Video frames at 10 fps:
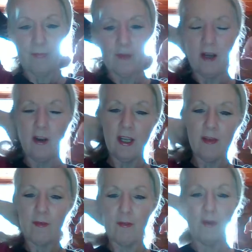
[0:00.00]
I have
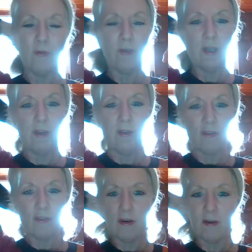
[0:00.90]
a few really
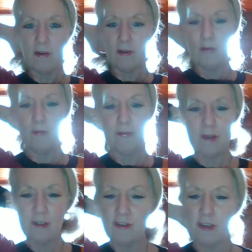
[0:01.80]
strong, good
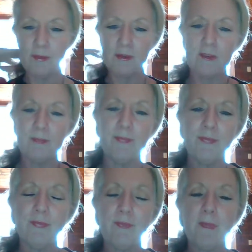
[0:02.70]
friendships,
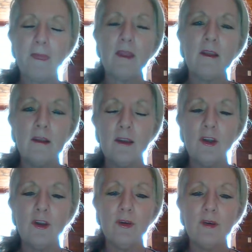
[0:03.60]

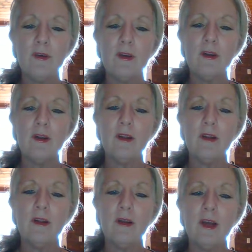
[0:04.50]
you know,
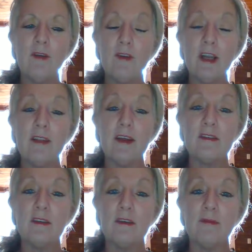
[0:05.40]
and really
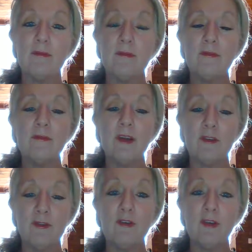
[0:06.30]
that's it.
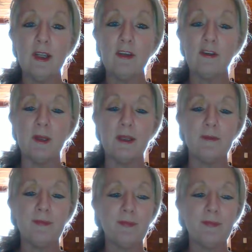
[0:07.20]
That's fulfilling to me.